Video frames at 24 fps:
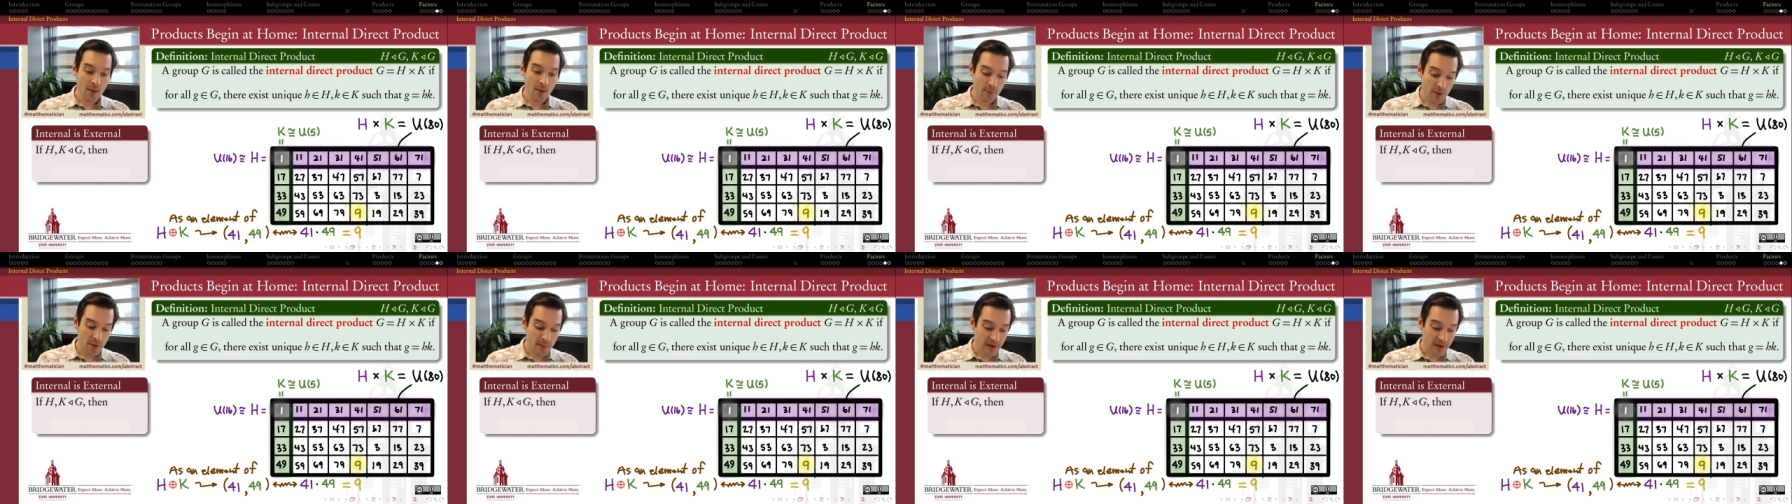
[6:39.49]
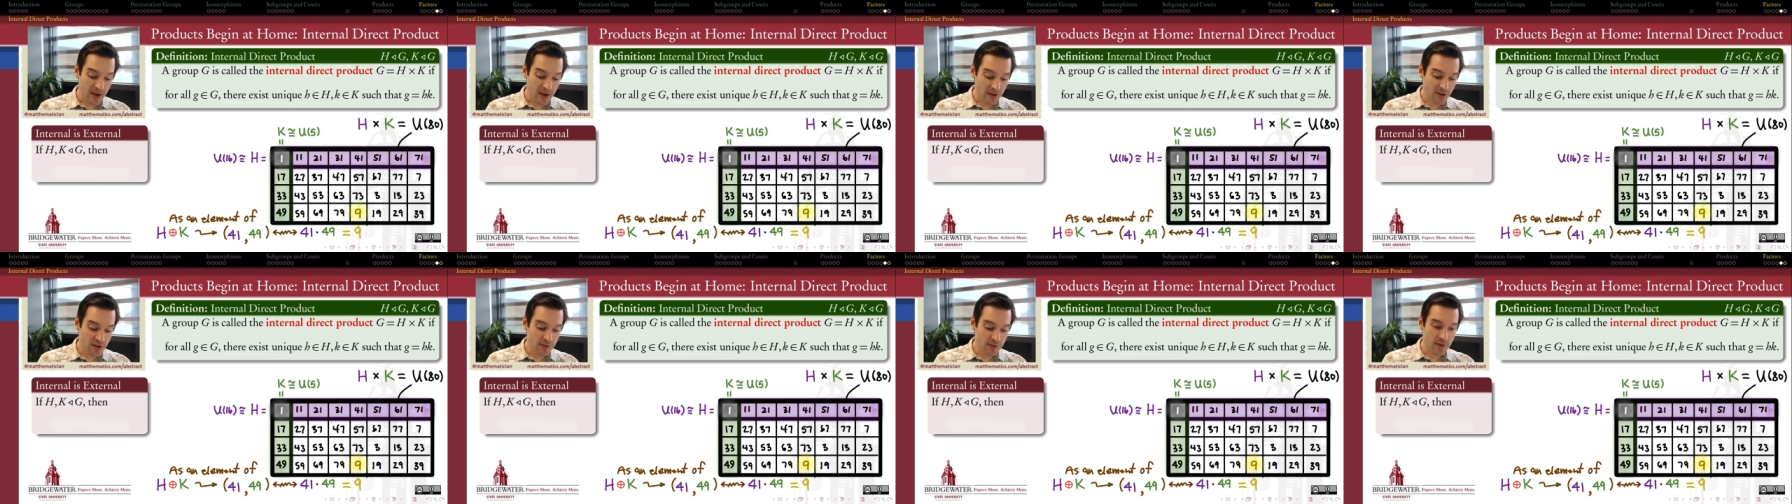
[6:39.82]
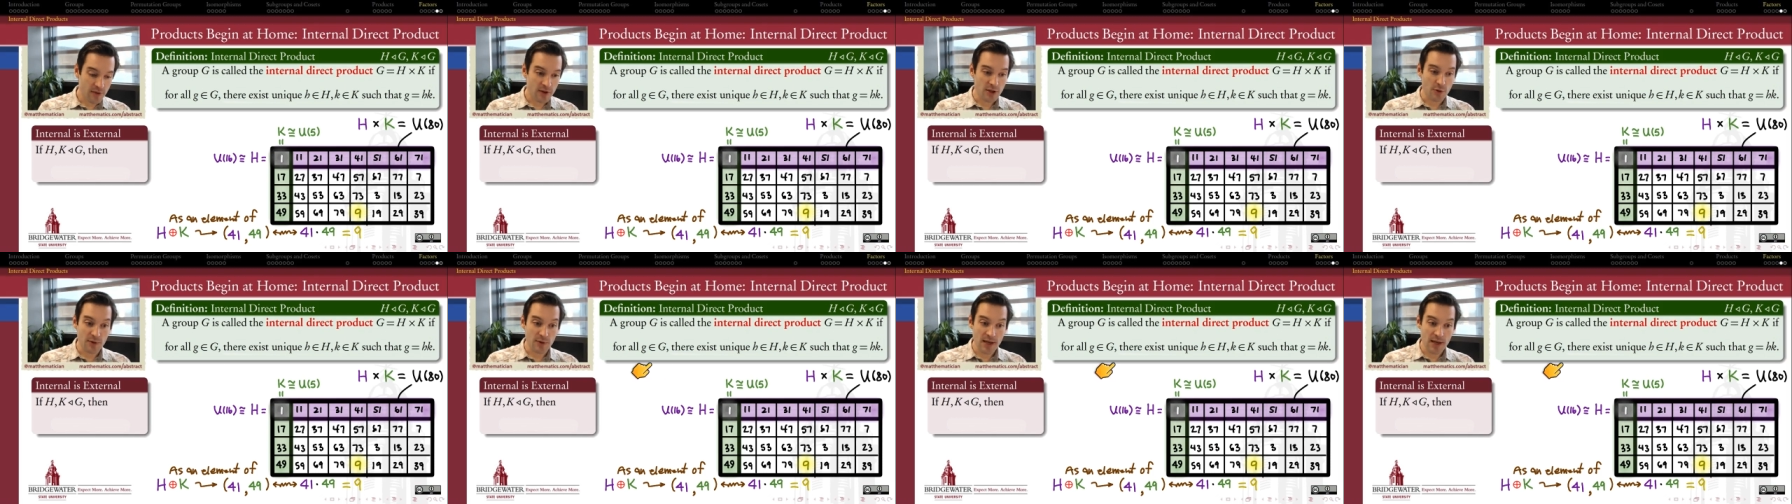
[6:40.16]
But because of
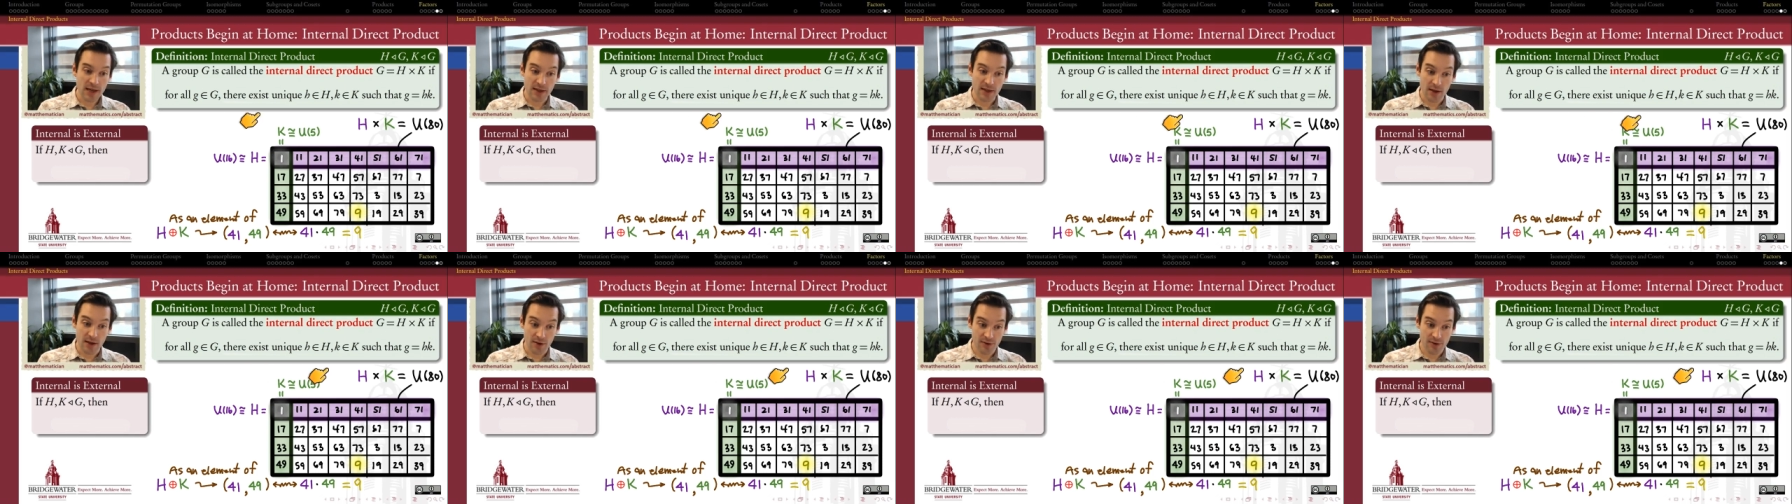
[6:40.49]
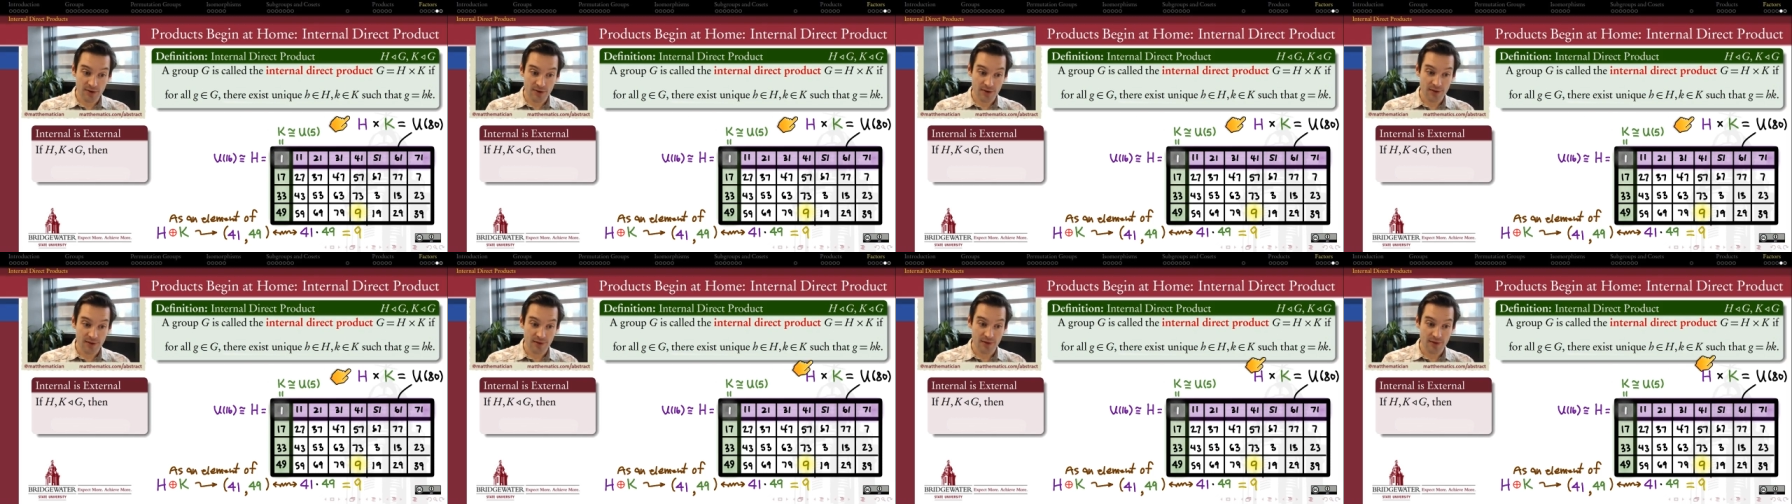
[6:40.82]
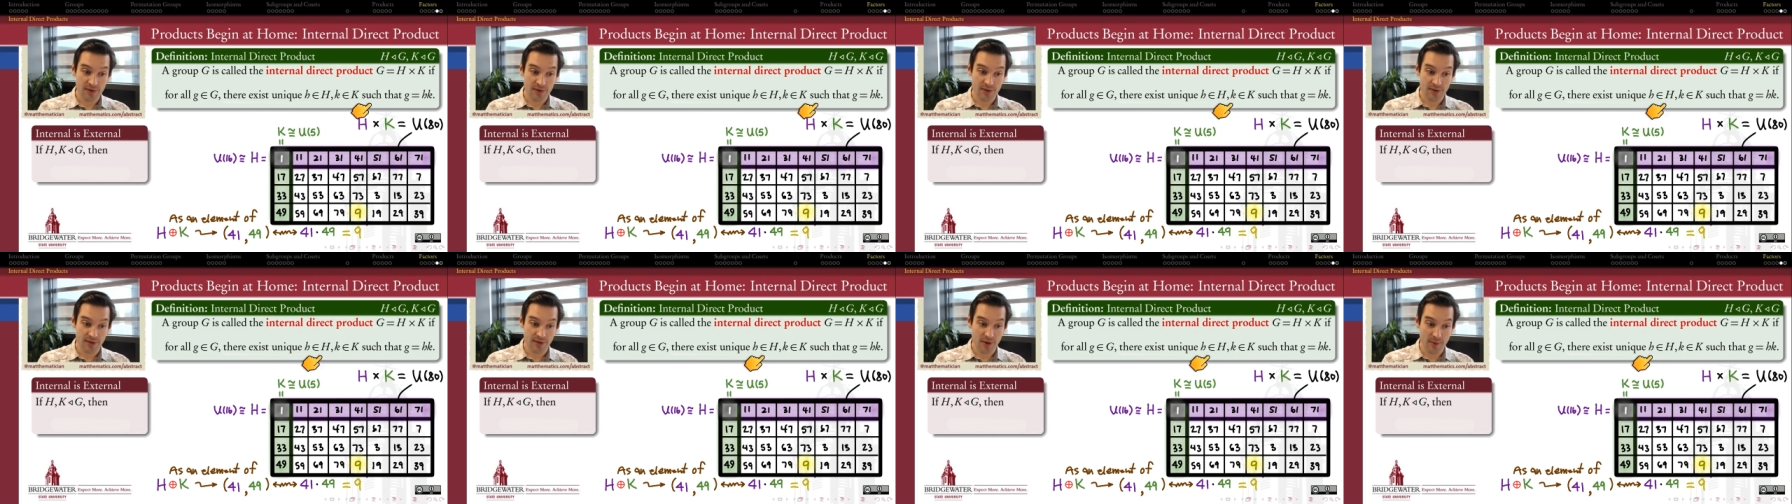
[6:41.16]
the uniqueness
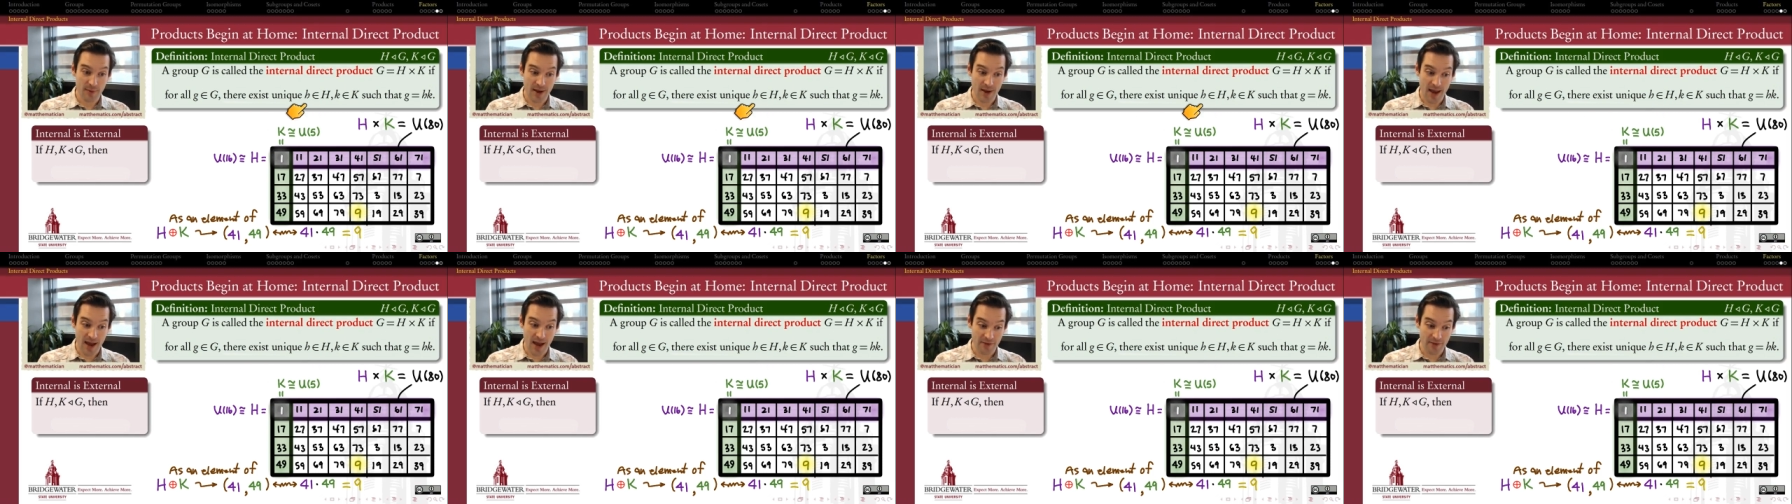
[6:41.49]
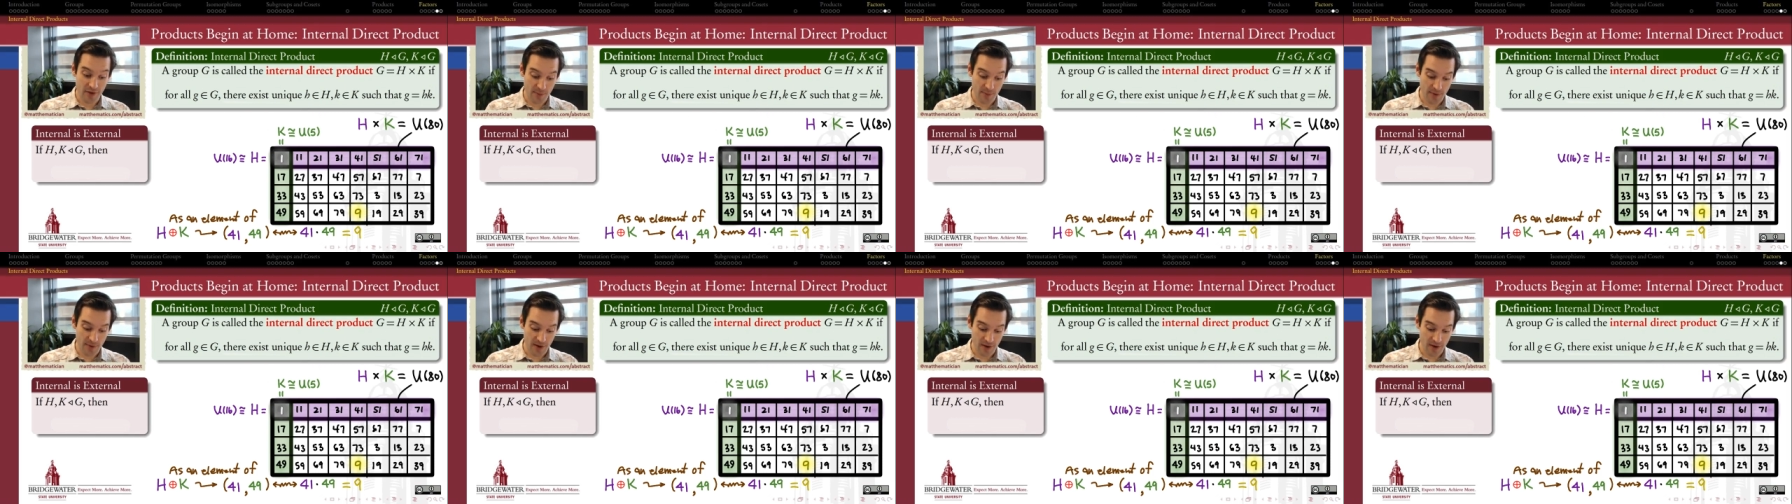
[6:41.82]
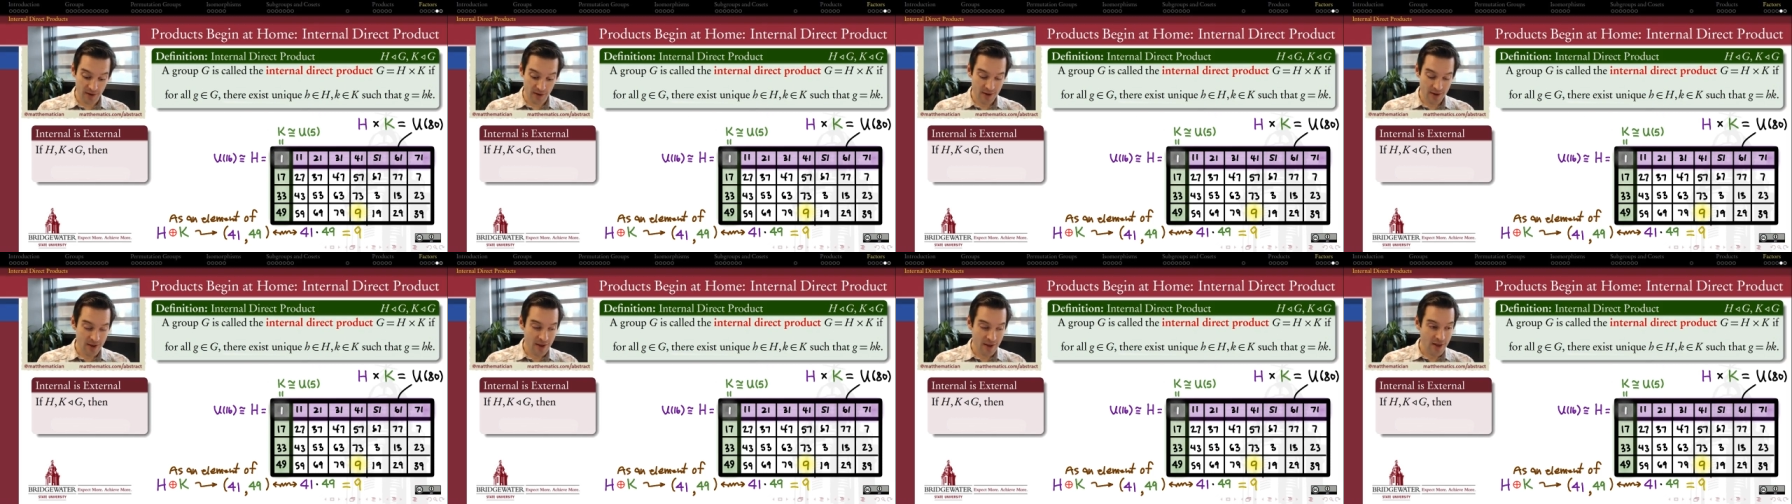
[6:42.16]
that we have up
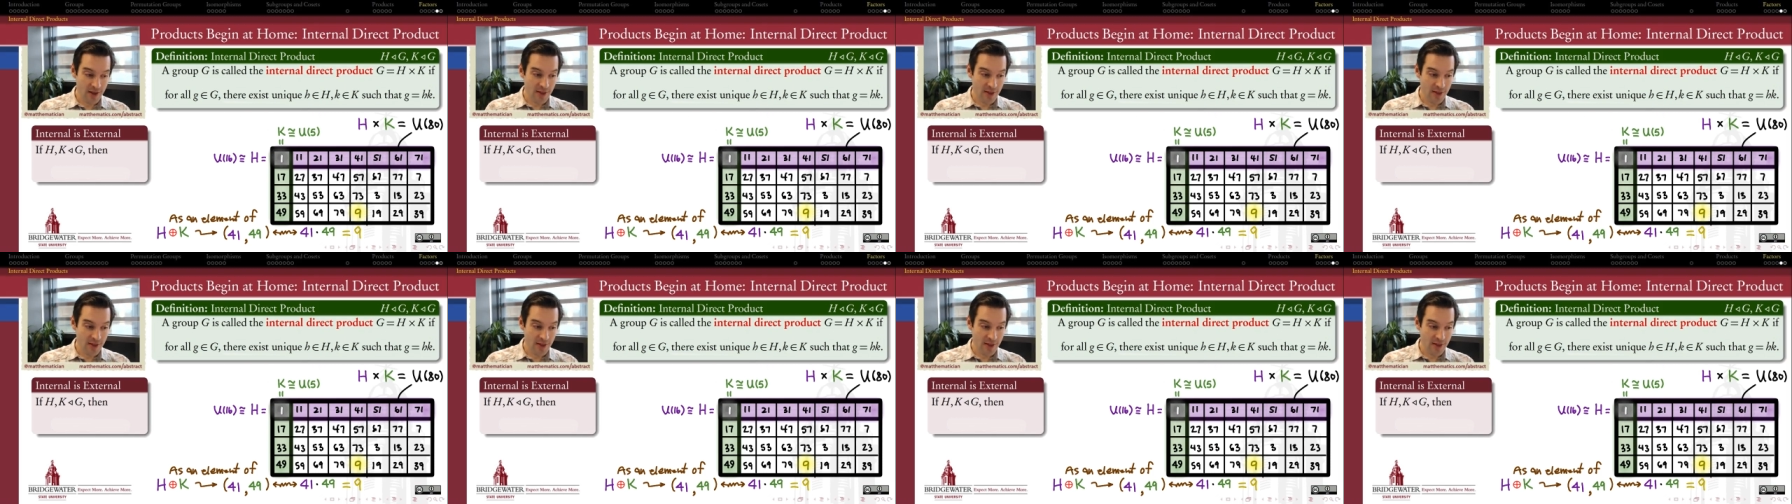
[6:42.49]
here,